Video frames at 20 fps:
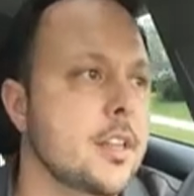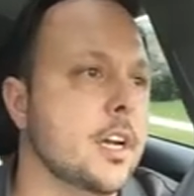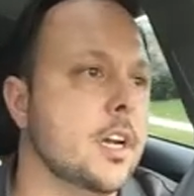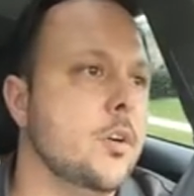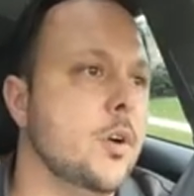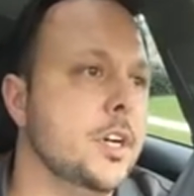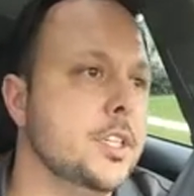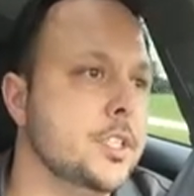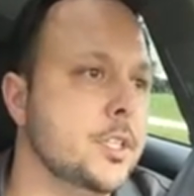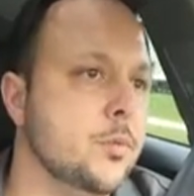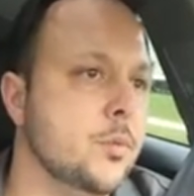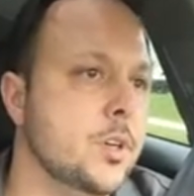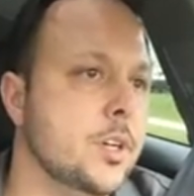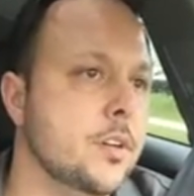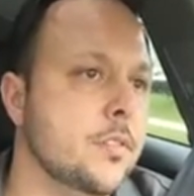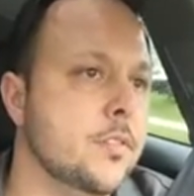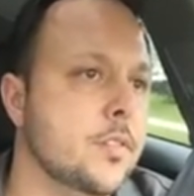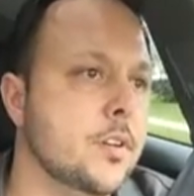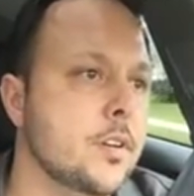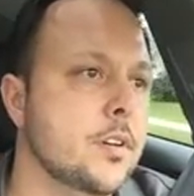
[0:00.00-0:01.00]
and that question would
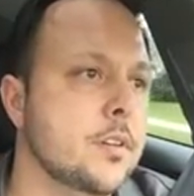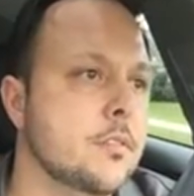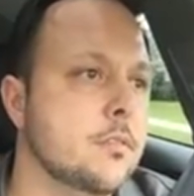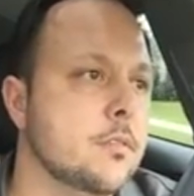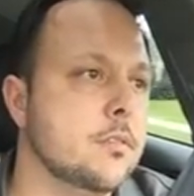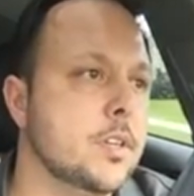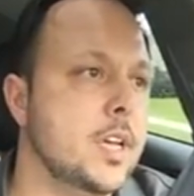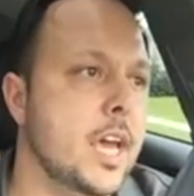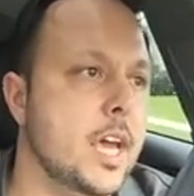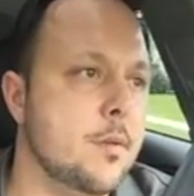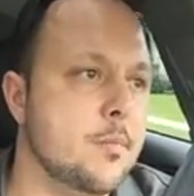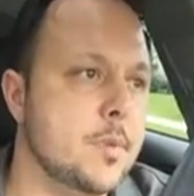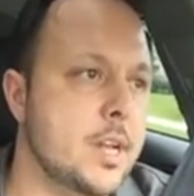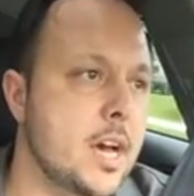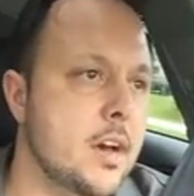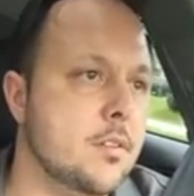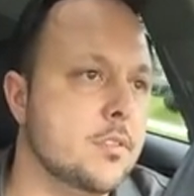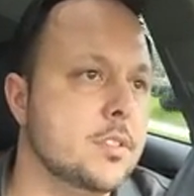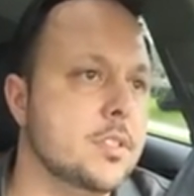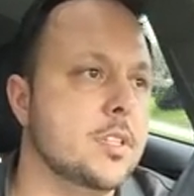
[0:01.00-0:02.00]
have came
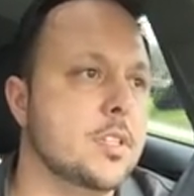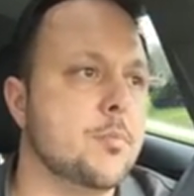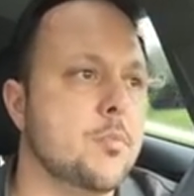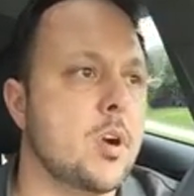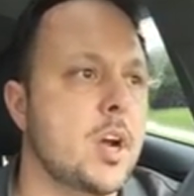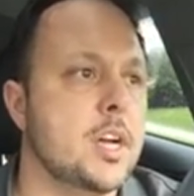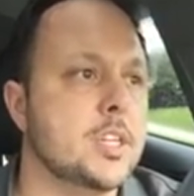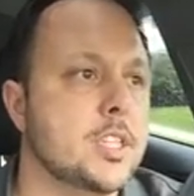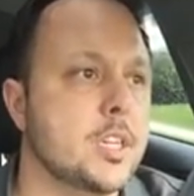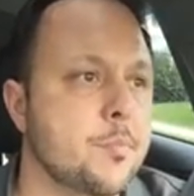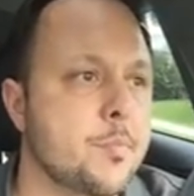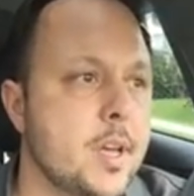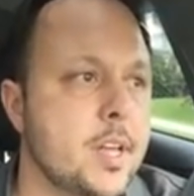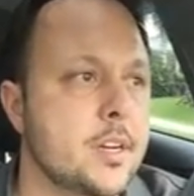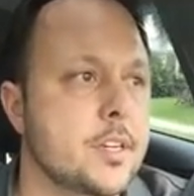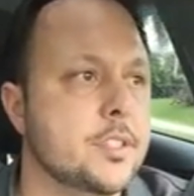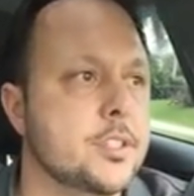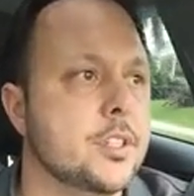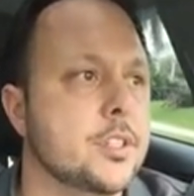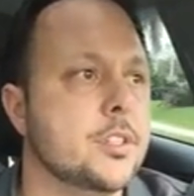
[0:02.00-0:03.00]
down to the project
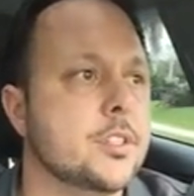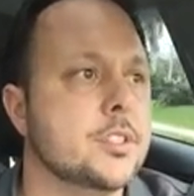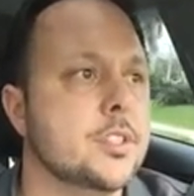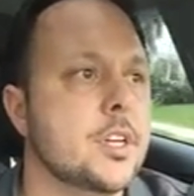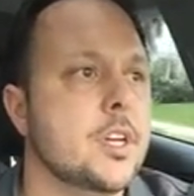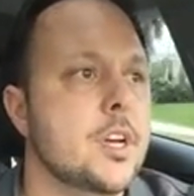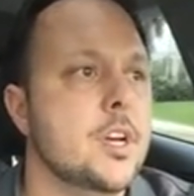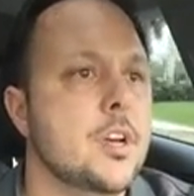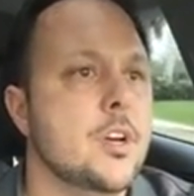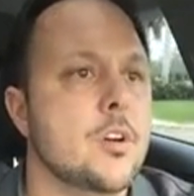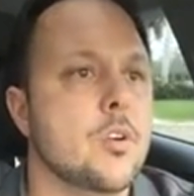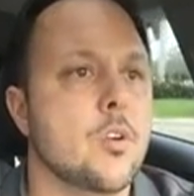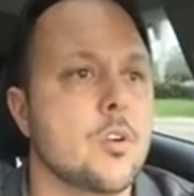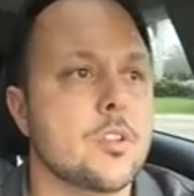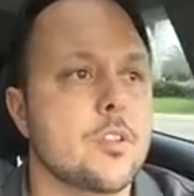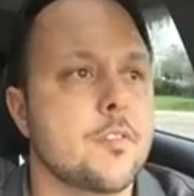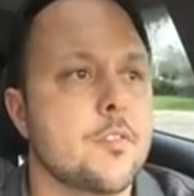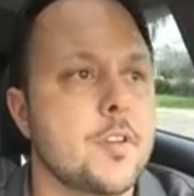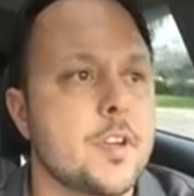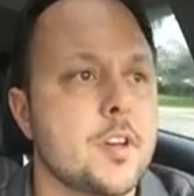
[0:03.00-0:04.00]
managers
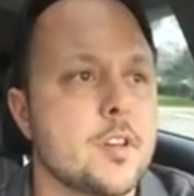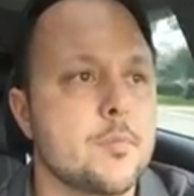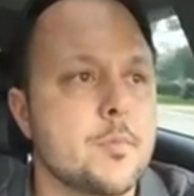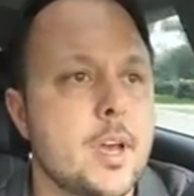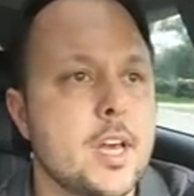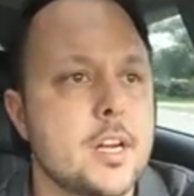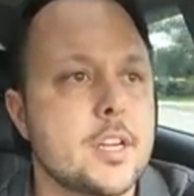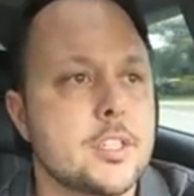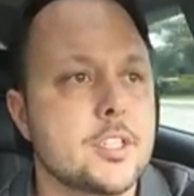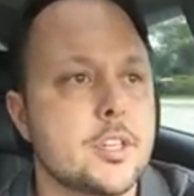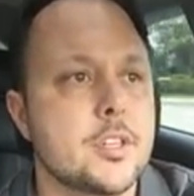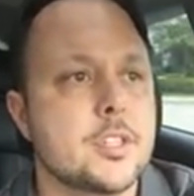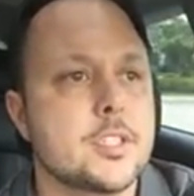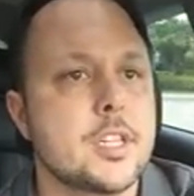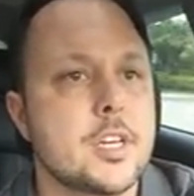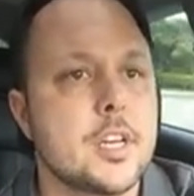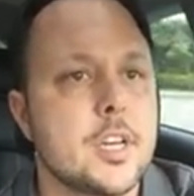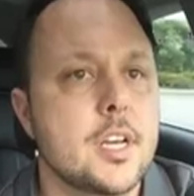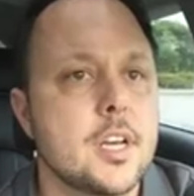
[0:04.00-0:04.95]
or the field managers,